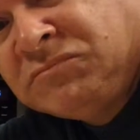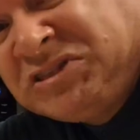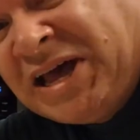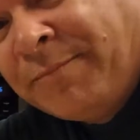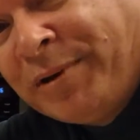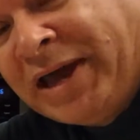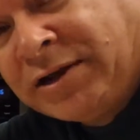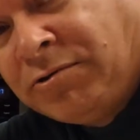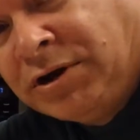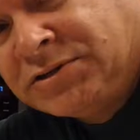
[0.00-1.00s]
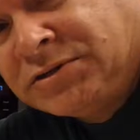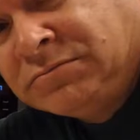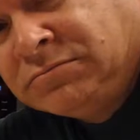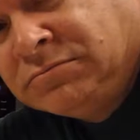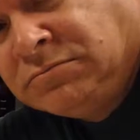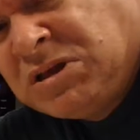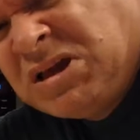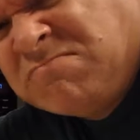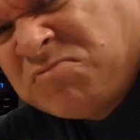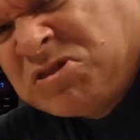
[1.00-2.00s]
Not a bad question,
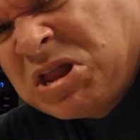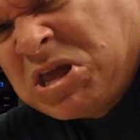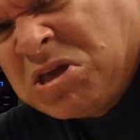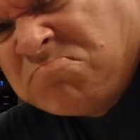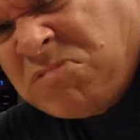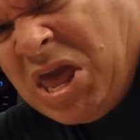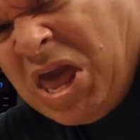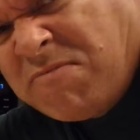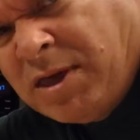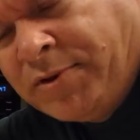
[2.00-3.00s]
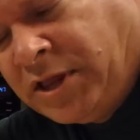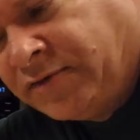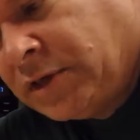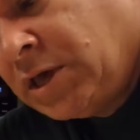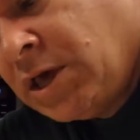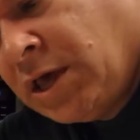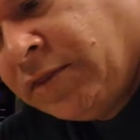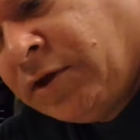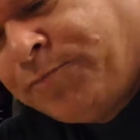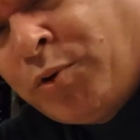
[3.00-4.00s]
but then again, maybe it is.
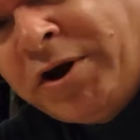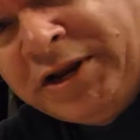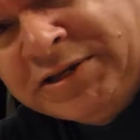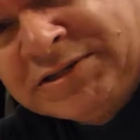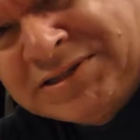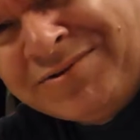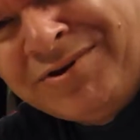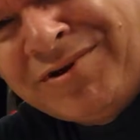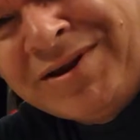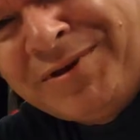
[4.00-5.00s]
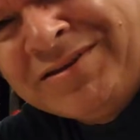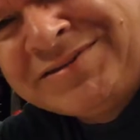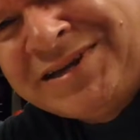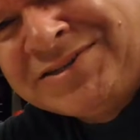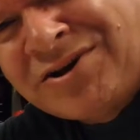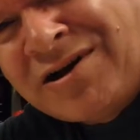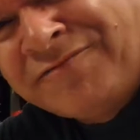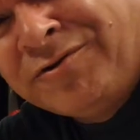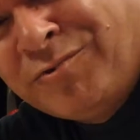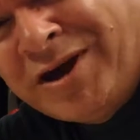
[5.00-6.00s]
The point is that we want to be able to taste
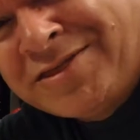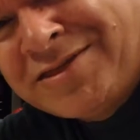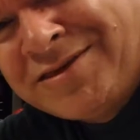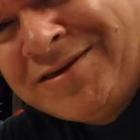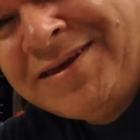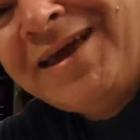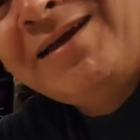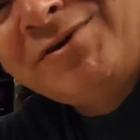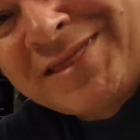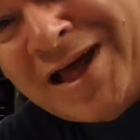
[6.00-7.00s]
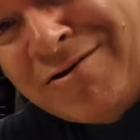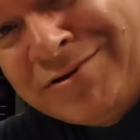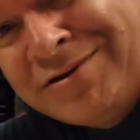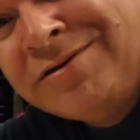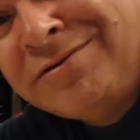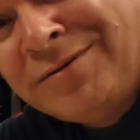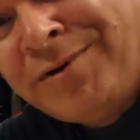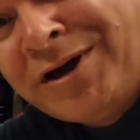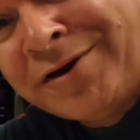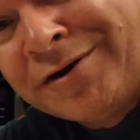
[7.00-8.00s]
coffee with and without the
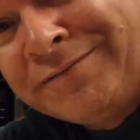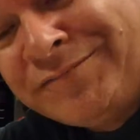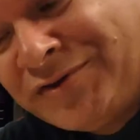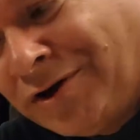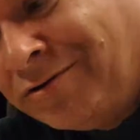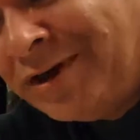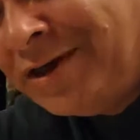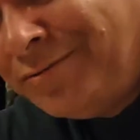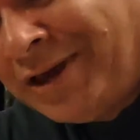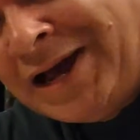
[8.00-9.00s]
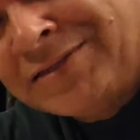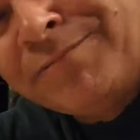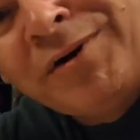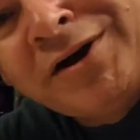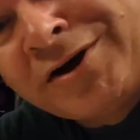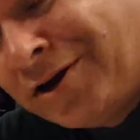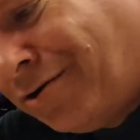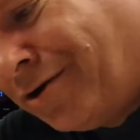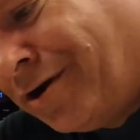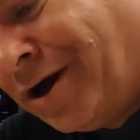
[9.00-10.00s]
butter. So we got the butter
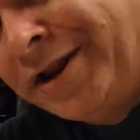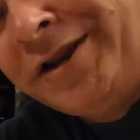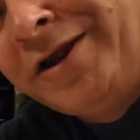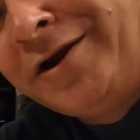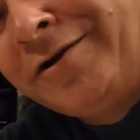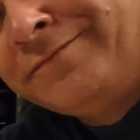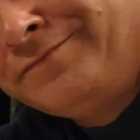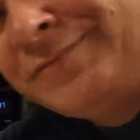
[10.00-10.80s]
going on in here,